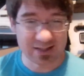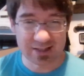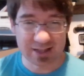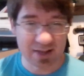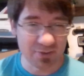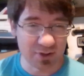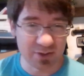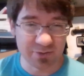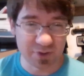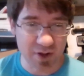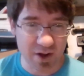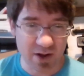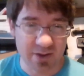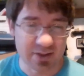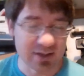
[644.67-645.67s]
level of
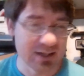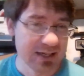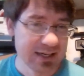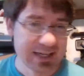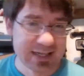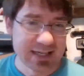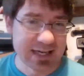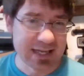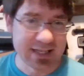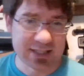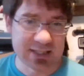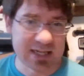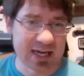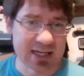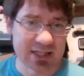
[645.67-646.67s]
law that that
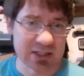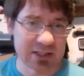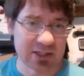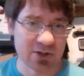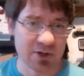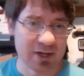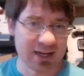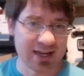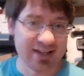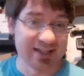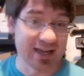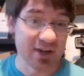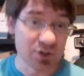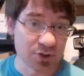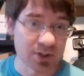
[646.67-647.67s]
is not considered a
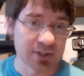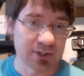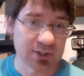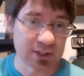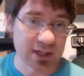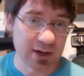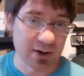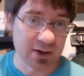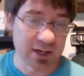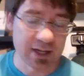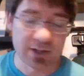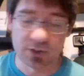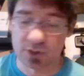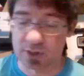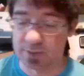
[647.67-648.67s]
dangerous area
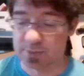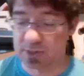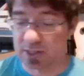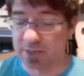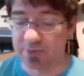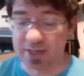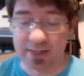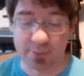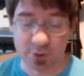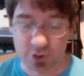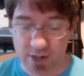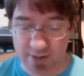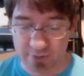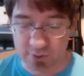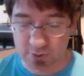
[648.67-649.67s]
in terms of amber
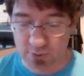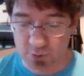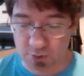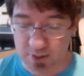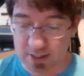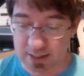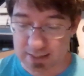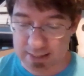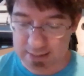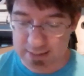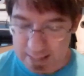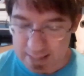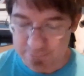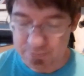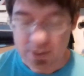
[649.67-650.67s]
travel zones or anything like
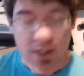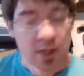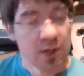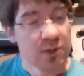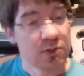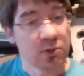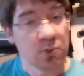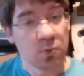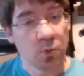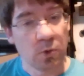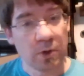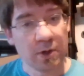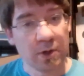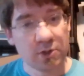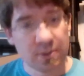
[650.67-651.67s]
that. So,
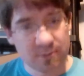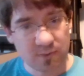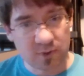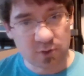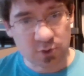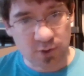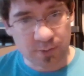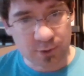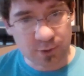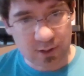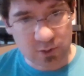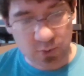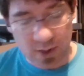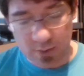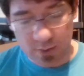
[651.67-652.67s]
in terms of description,
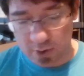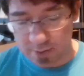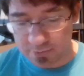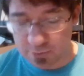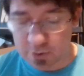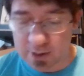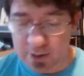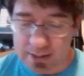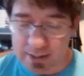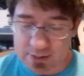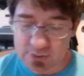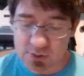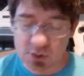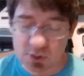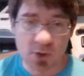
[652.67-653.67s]
this is what I wrote up for it. It
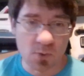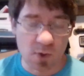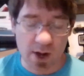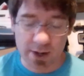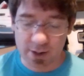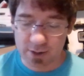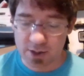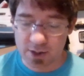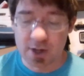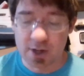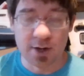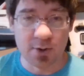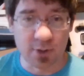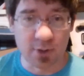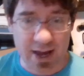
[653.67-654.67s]
is no water,
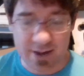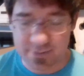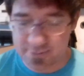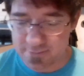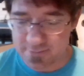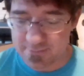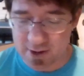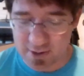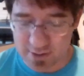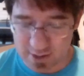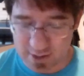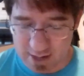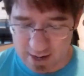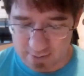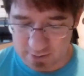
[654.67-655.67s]
no life, very
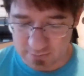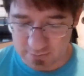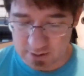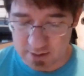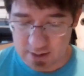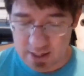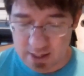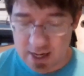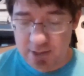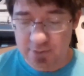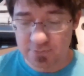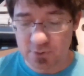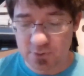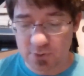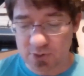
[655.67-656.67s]
thin atmosphere.
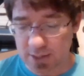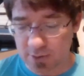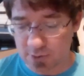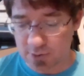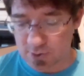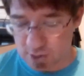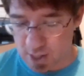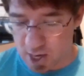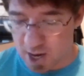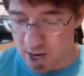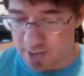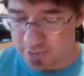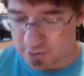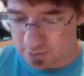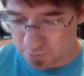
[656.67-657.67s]
Few settlers
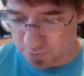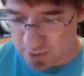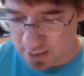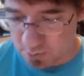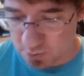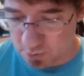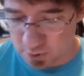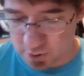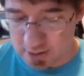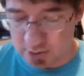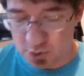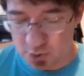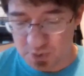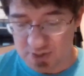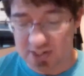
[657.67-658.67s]
on this planet were
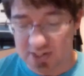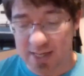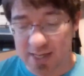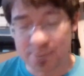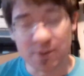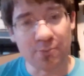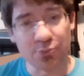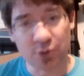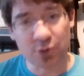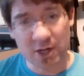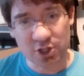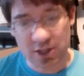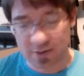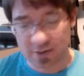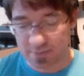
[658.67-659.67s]
looking to escape the
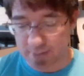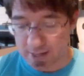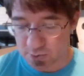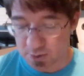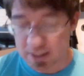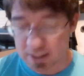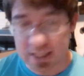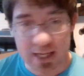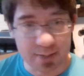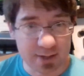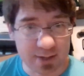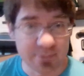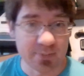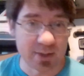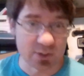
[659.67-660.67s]
oppression of
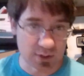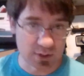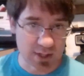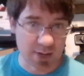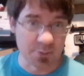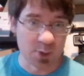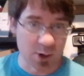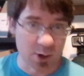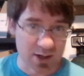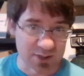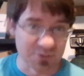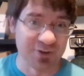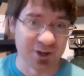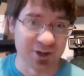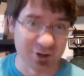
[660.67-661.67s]
Matsuyama. Matsuyama, we know, has a
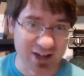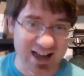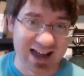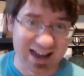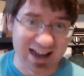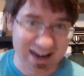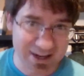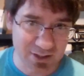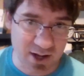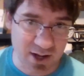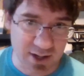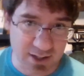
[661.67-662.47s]
very high law